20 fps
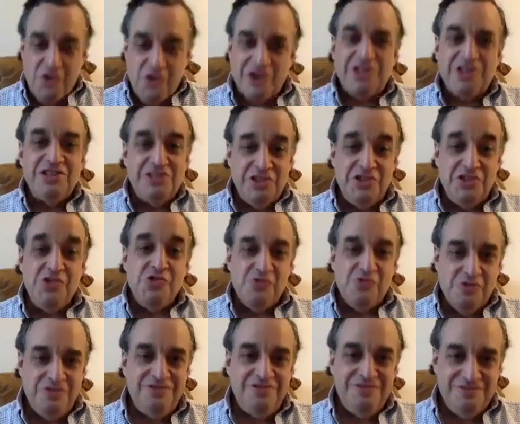little bit
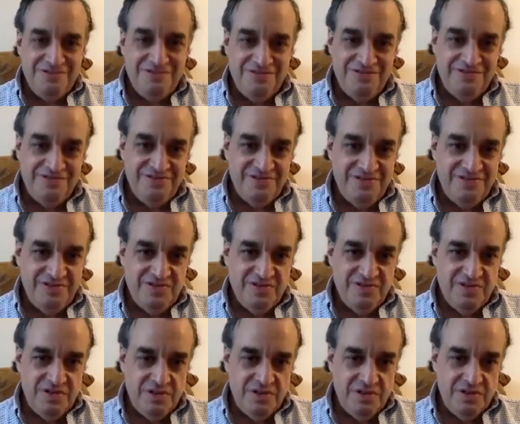deeper.
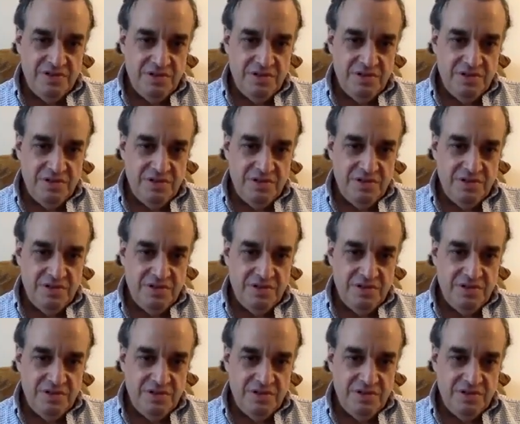Again,